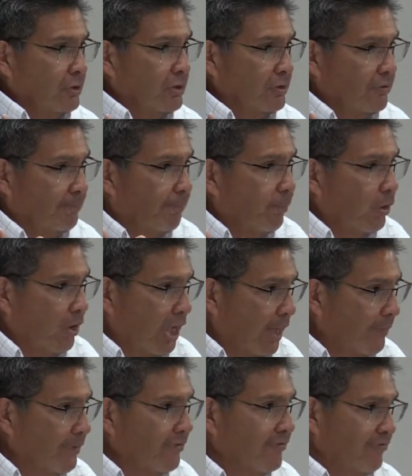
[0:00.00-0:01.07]
to
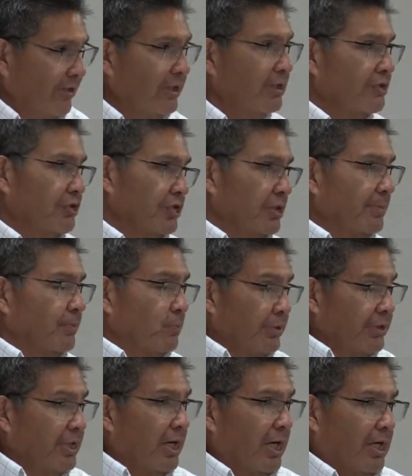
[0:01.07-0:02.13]
proper fellowship
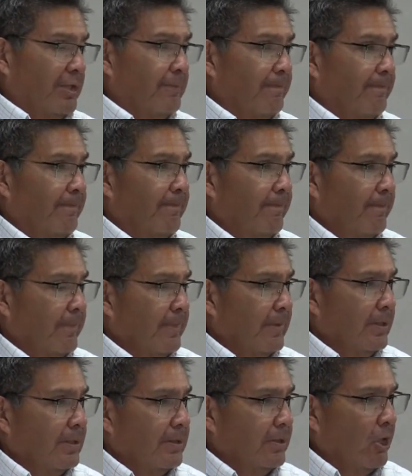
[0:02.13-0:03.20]
with God,
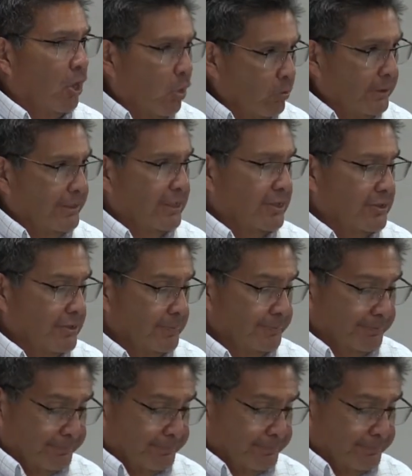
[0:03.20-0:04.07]
holiness.